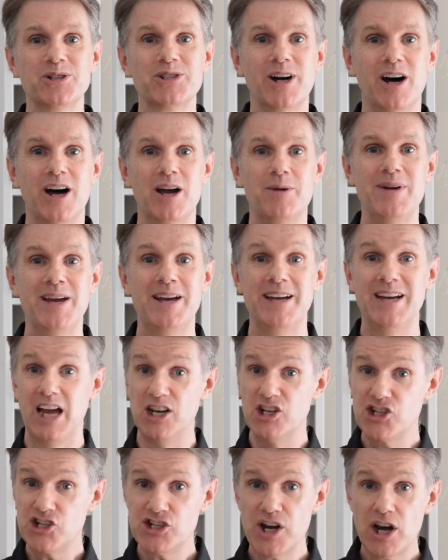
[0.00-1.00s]
time
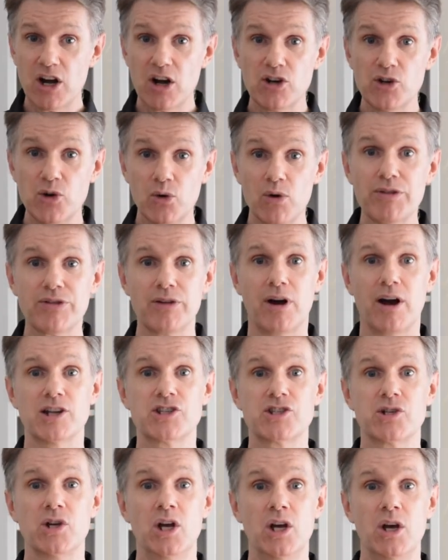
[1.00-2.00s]
and share your
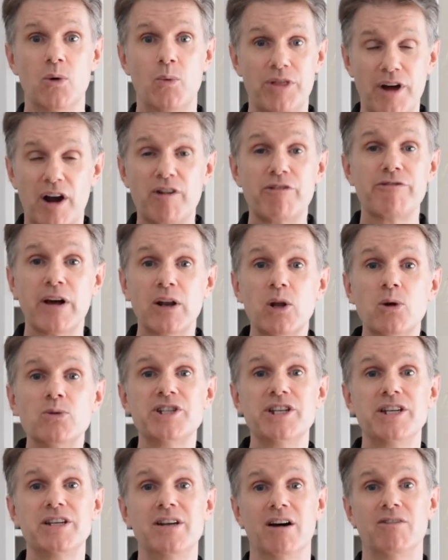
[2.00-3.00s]
thoughts with our fellow
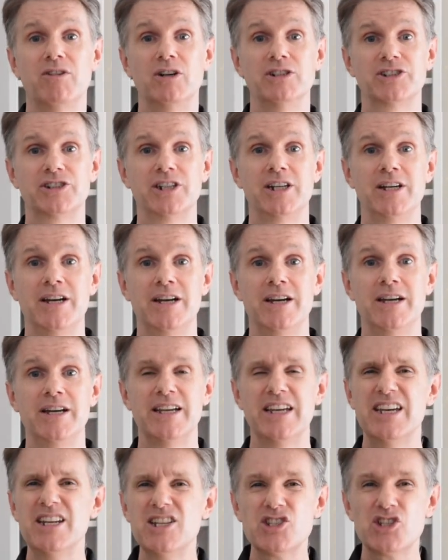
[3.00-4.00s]
tea lovers.
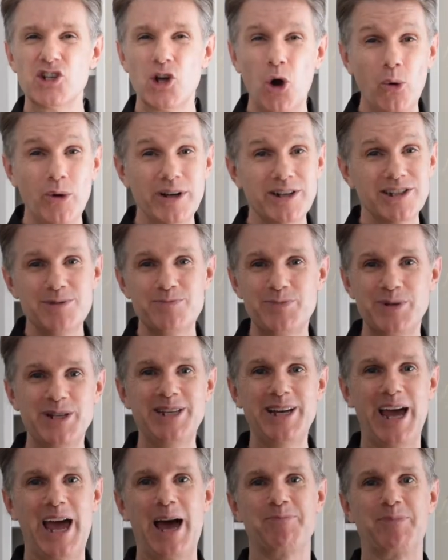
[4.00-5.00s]
It is going to
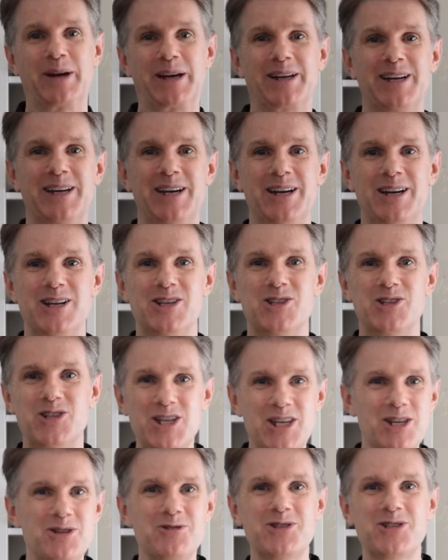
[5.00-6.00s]
be epic.
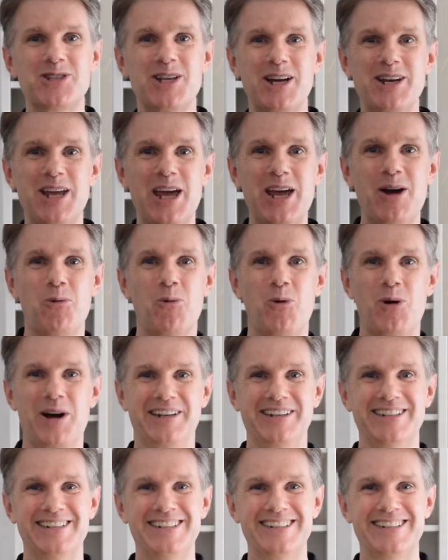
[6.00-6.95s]
See you Sunday at 1.